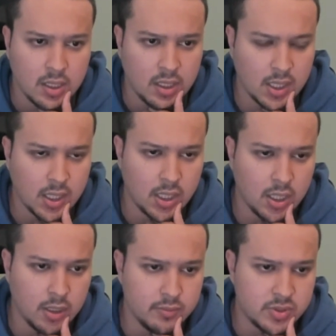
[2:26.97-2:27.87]

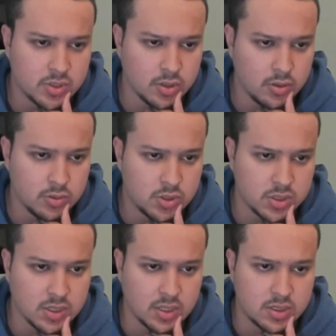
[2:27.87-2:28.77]
So
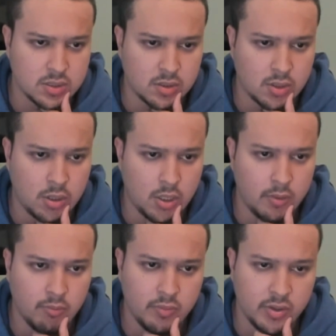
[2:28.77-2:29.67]
just like
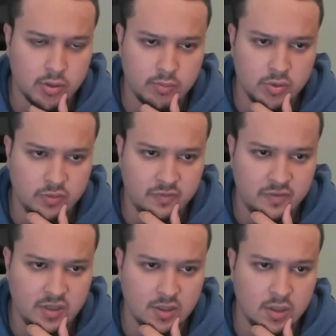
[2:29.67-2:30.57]
calm little move
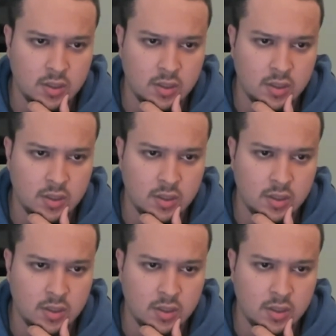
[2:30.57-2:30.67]
here